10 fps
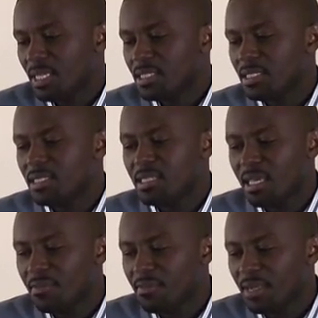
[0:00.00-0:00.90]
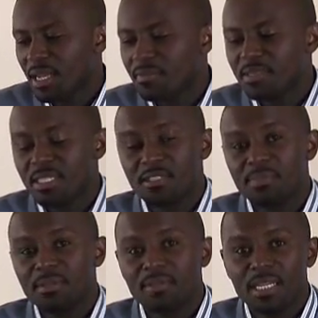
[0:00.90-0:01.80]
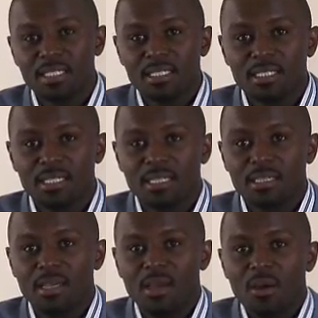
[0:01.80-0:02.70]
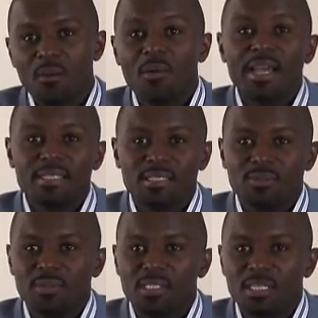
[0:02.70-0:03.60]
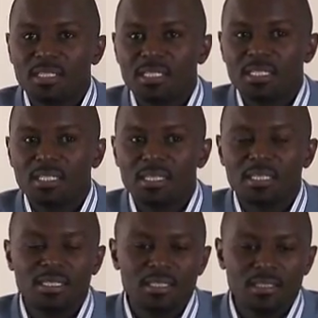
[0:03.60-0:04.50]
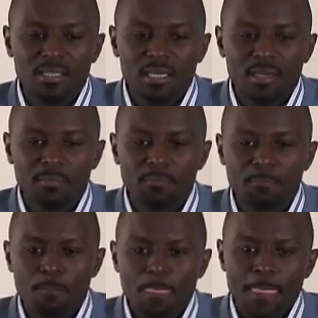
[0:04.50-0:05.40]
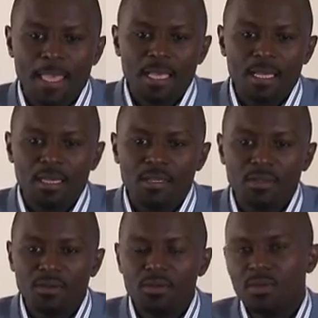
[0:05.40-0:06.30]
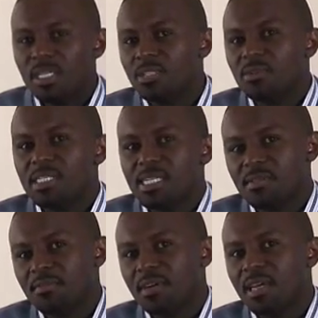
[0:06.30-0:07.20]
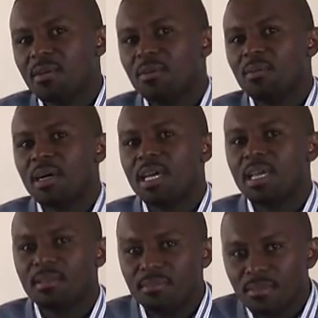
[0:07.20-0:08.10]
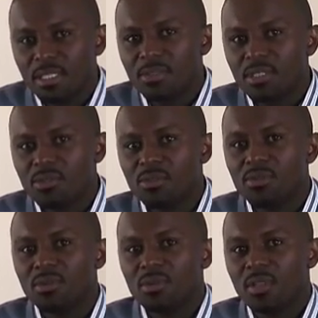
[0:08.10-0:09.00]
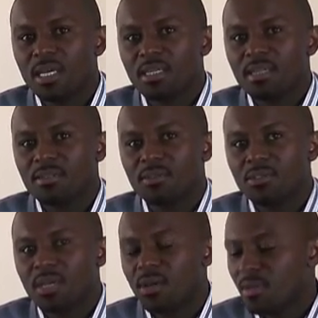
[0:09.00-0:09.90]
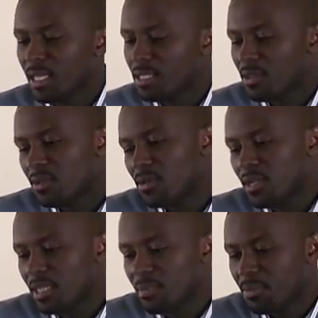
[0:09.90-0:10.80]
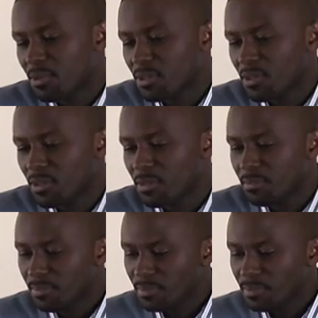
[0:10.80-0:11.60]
Is it safe, and have tests been validated? Why is this research needed? That is, you need to justify why you need to do that clinical trial, and that's all in the protocol.